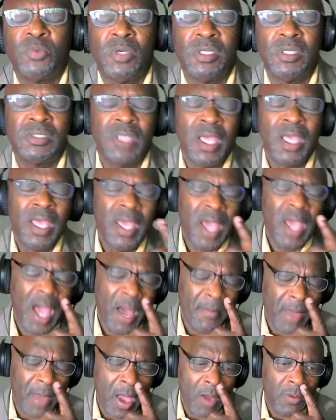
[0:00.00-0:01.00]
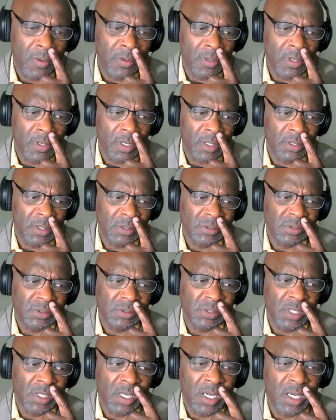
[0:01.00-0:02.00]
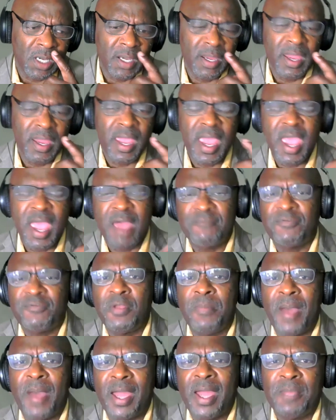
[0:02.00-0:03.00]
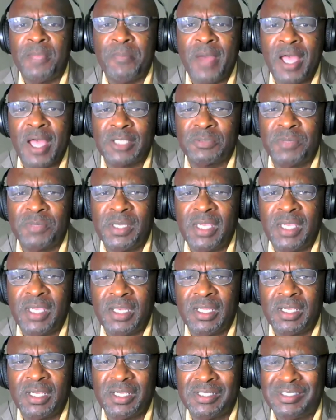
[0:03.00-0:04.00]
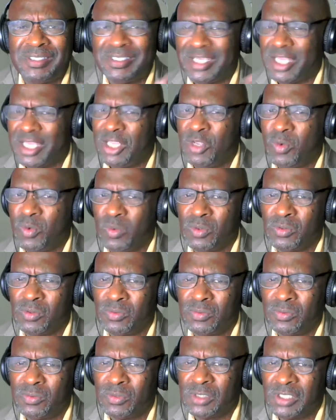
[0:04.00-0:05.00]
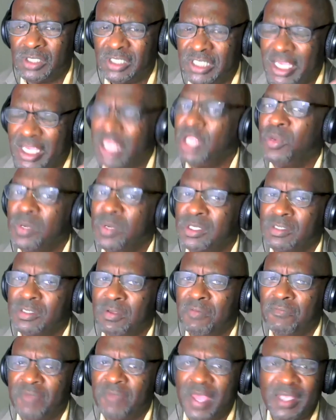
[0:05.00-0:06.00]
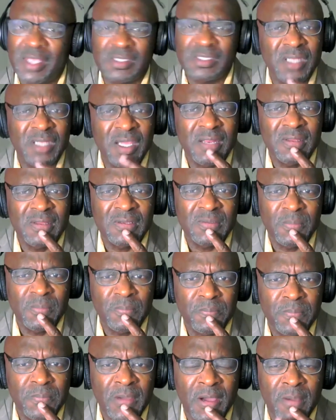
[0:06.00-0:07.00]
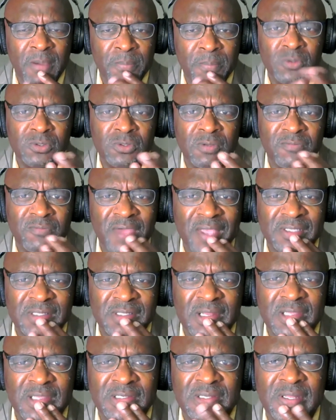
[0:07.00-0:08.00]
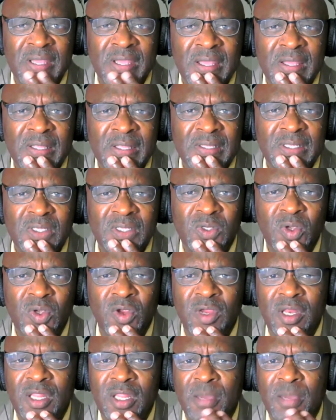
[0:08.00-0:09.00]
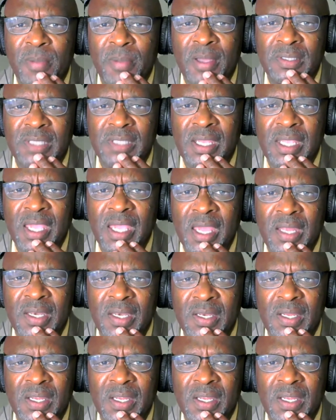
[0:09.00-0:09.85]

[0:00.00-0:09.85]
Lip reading: Woods, about everybody possibly getting a continuous vaccinated booster vaccination. Did you hear anything about that yet?